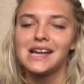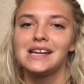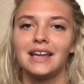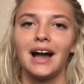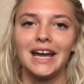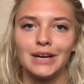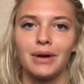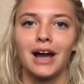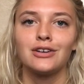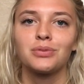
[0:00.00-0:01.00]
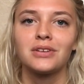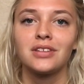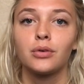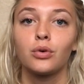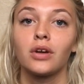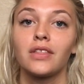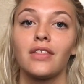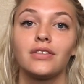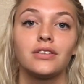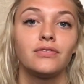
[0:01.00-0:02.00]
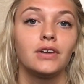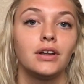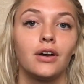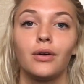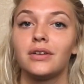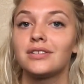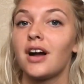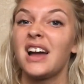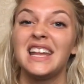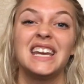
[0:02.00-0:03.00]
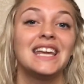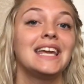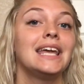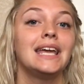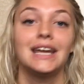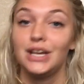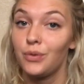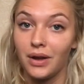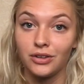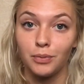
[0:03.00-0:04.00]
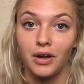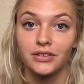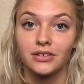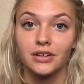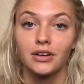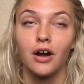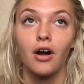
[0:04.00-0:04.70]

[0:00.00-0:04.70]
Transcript: yeah, anyway, I just want to say real quick that this video is not in any way sponsored.